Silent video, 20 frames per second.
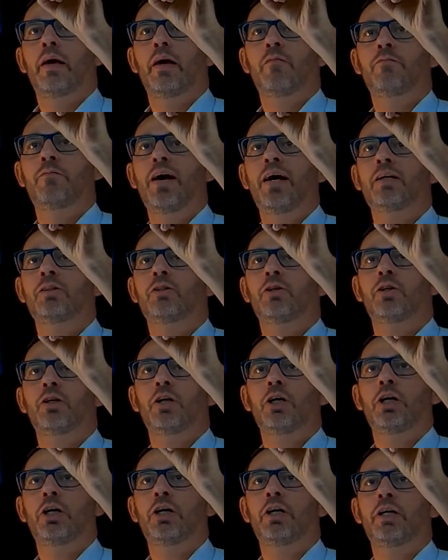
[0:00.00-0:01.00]
a vector
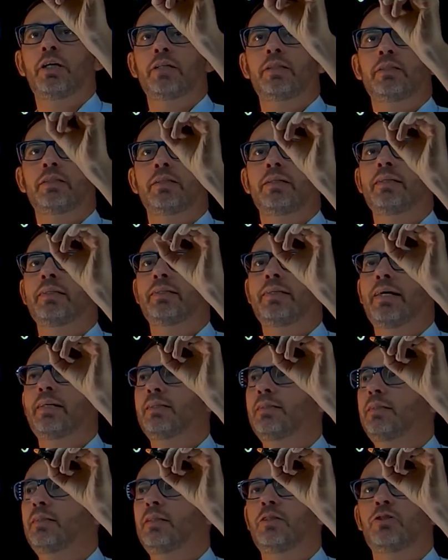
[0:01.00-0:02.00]
current
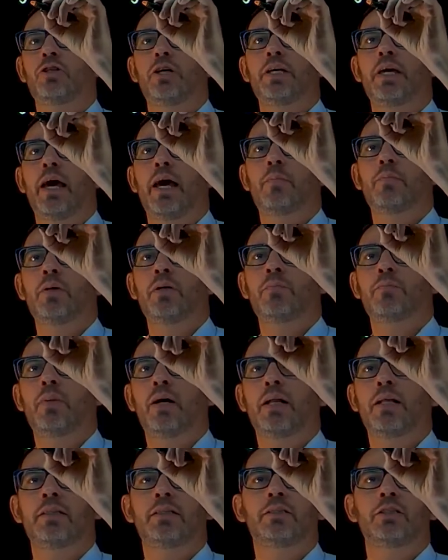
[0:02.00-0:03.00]
intensity Jm,
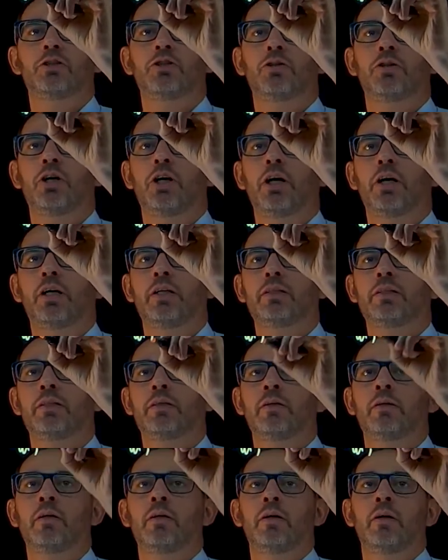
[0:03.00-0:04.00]
magnetization current,
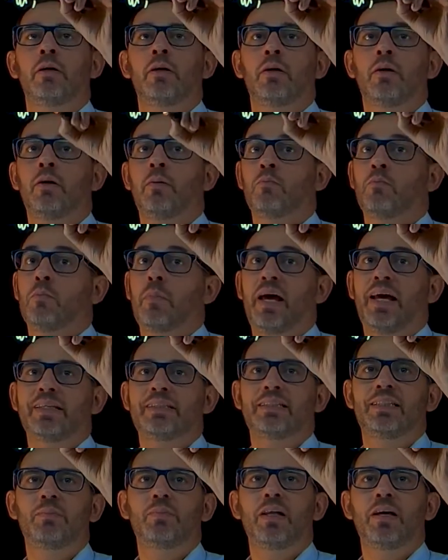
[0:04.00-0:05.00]
a
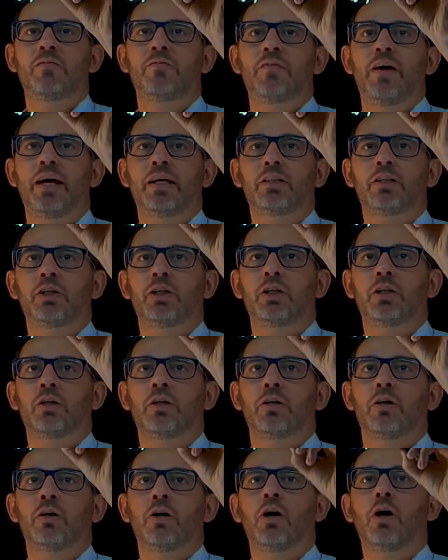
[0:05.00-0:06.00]
similar
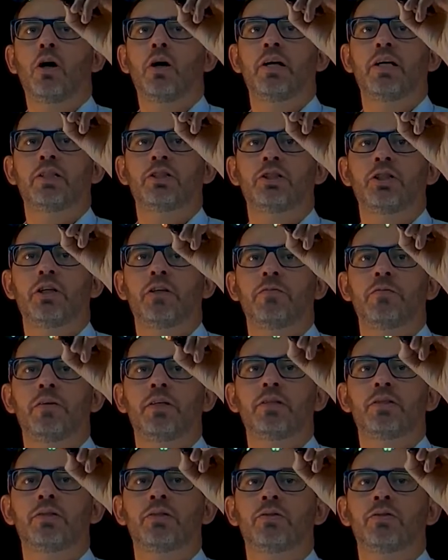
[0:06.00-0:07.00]
vector on a
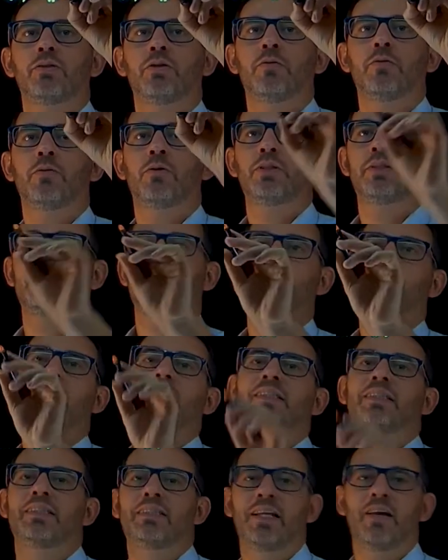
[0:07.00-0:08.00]
surface. So of course this one
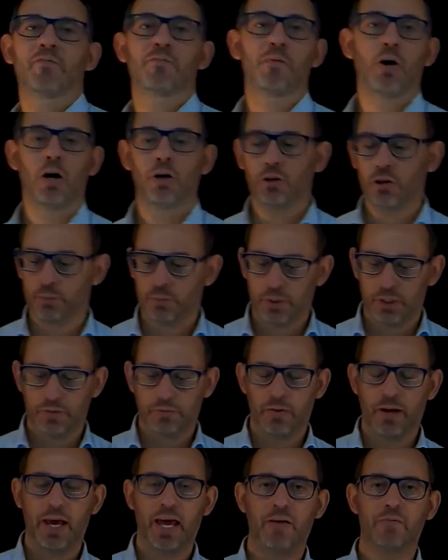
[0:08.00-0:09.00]
is in a volume.
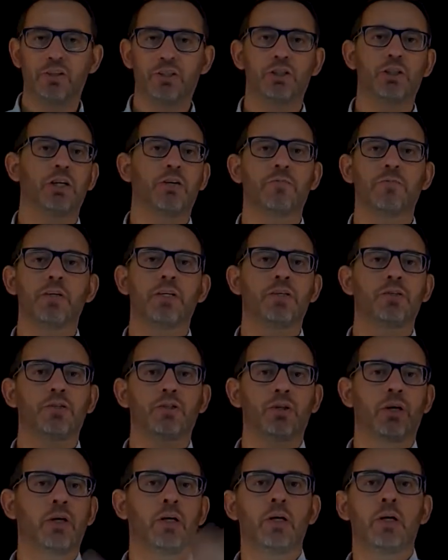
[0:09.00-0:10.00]
If I have a
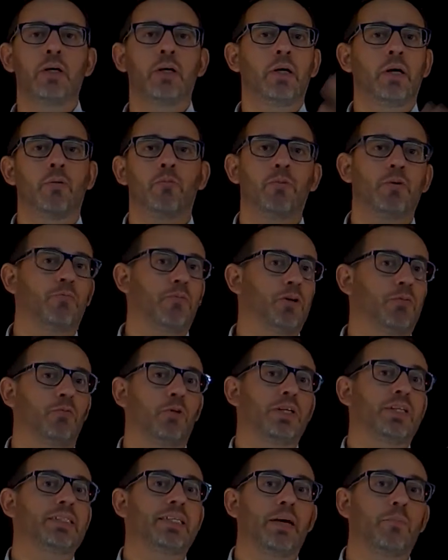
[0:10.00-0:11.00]
surface,
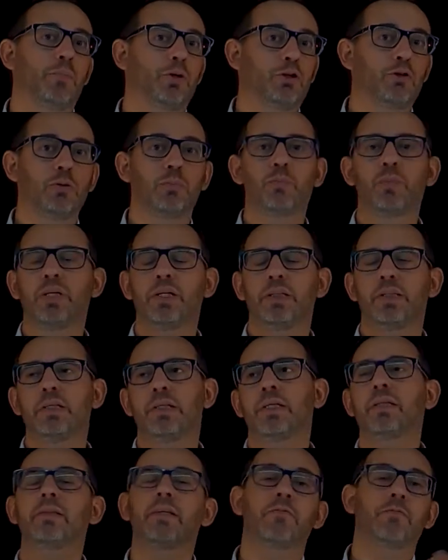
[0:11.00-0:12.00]
for example, it could be
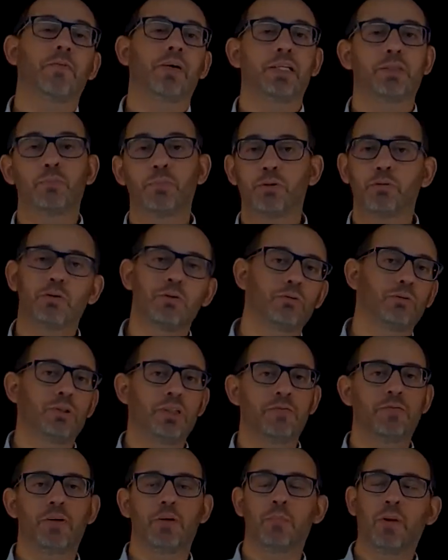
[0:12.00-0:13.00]
the interface between two
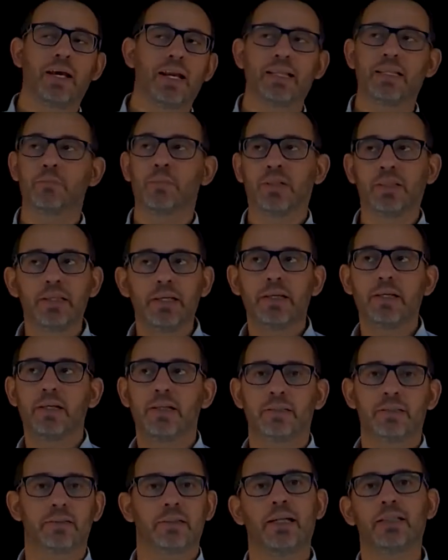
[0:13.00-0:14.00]
different magnetic
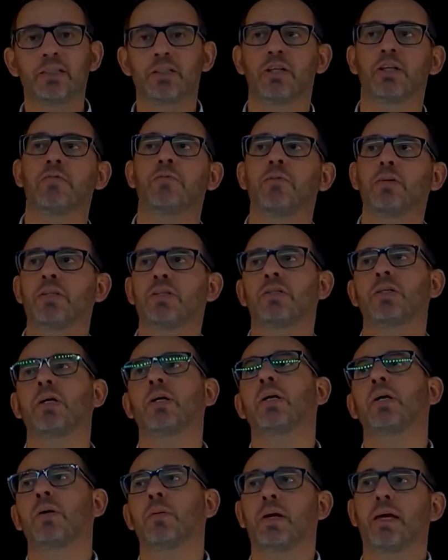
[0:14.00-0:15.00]
materials. That surface
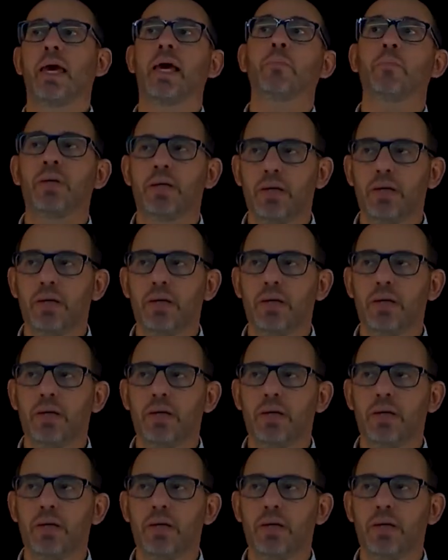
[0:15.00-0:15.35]
can